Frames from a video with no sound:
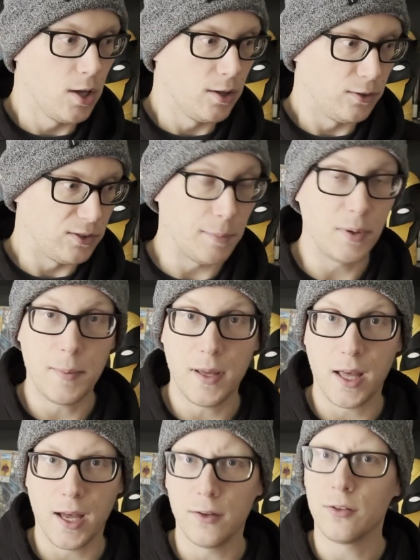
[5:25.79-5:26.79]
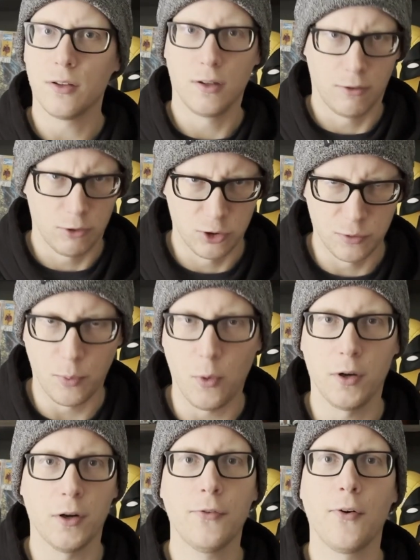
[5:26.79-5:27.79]
simply because,
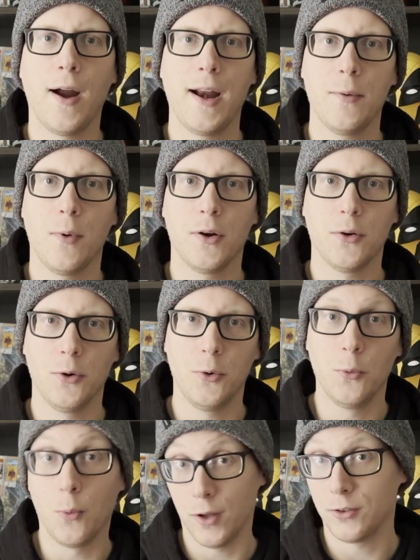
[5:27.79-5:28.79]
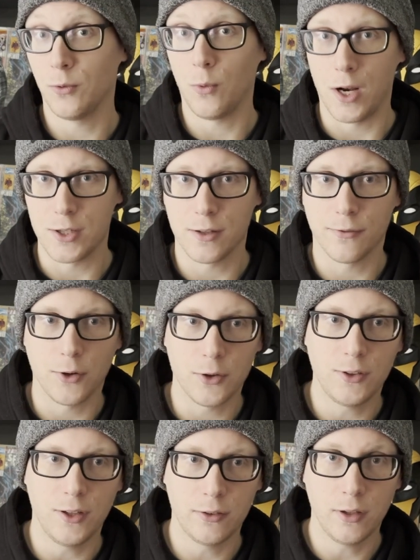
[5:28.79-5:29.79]
spoiler for anyone who wasn't watching the
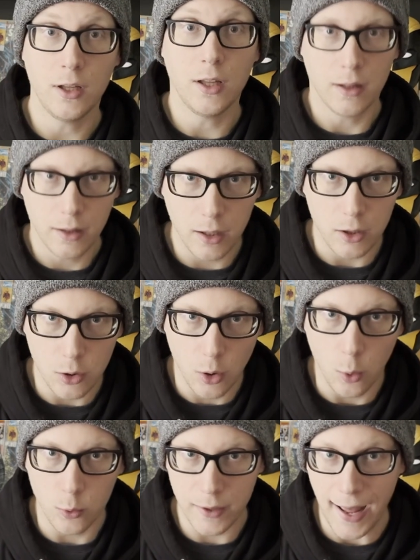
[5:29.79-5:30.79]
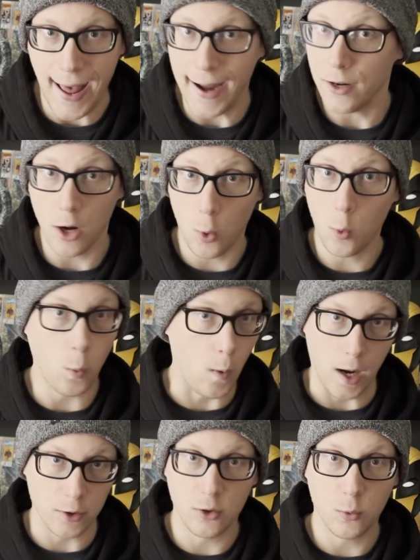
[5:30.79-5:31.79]
first season, you're going to die. No one
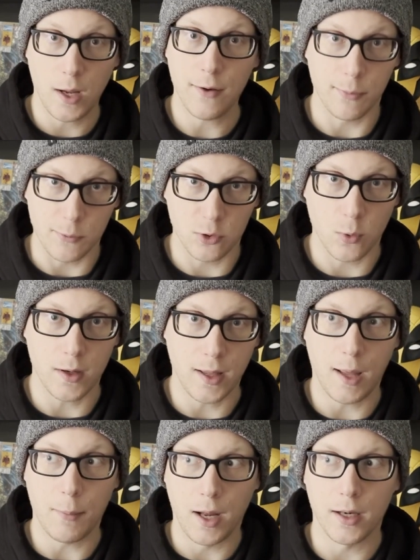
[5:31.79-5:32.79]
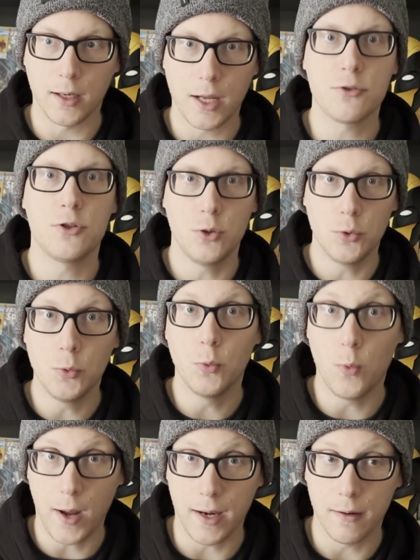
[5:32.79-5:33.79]
walks away from Squid Game unless you
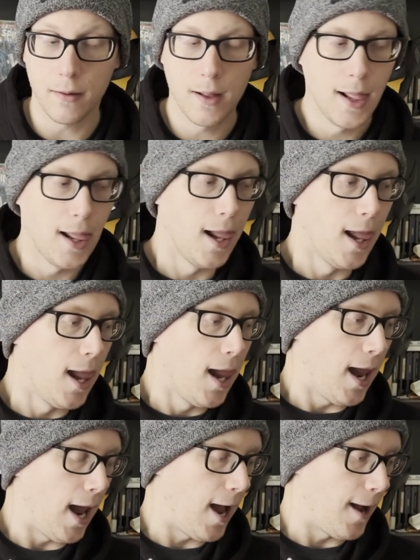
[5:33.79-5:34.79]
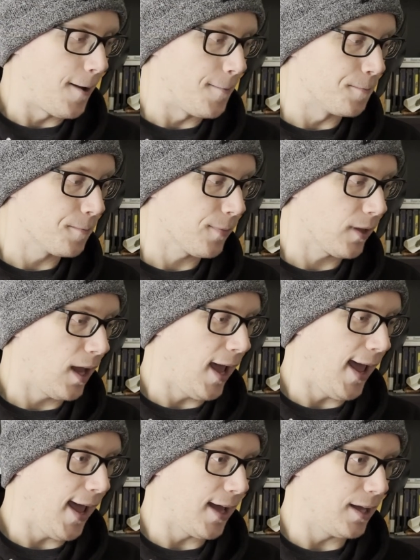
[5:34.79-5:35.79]
win.
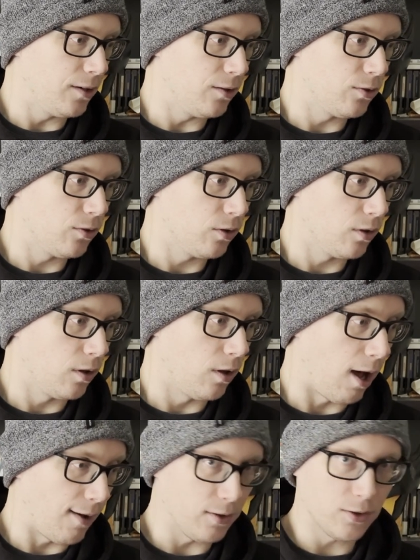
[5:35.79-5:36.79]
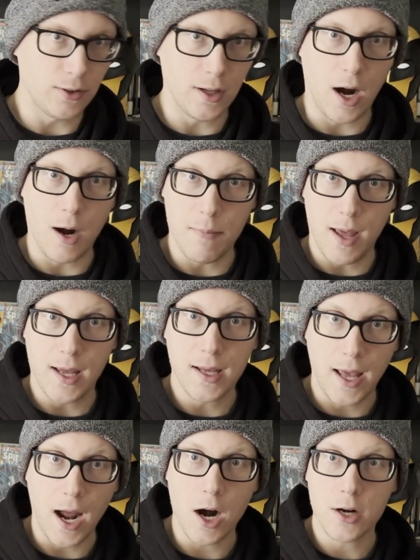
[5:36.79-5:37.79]
And obviously our
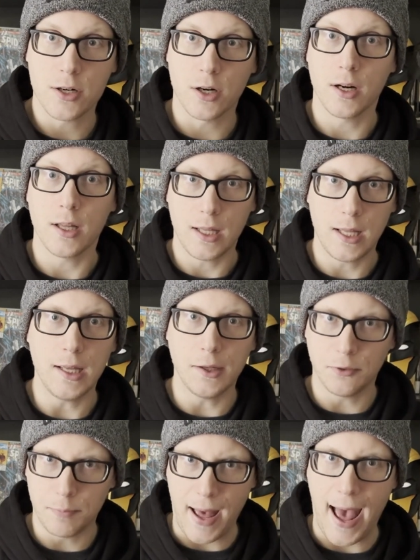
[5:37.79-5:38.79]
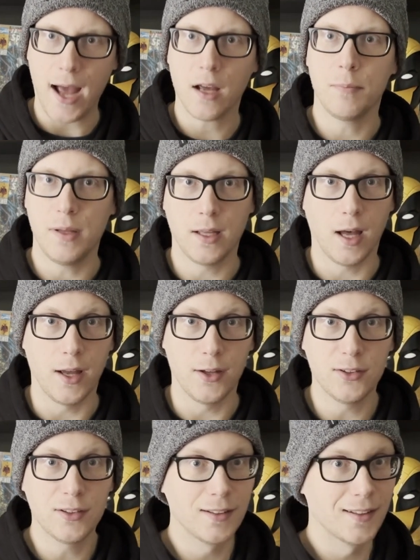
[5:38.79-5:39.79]
main character, he is back
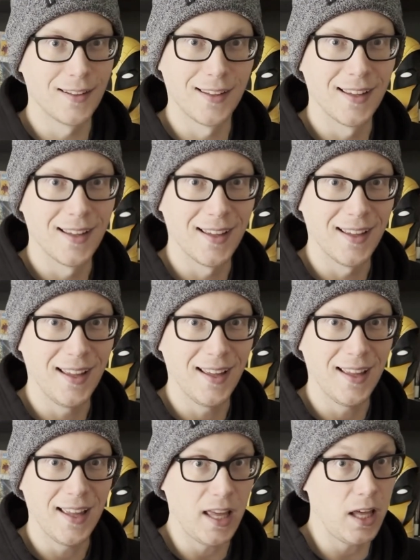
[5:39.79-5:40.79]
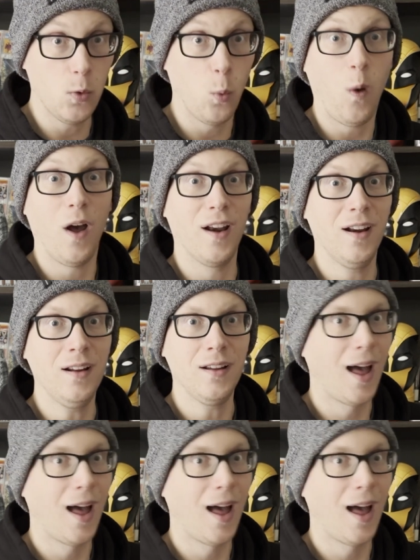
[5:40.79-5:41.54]
because he won.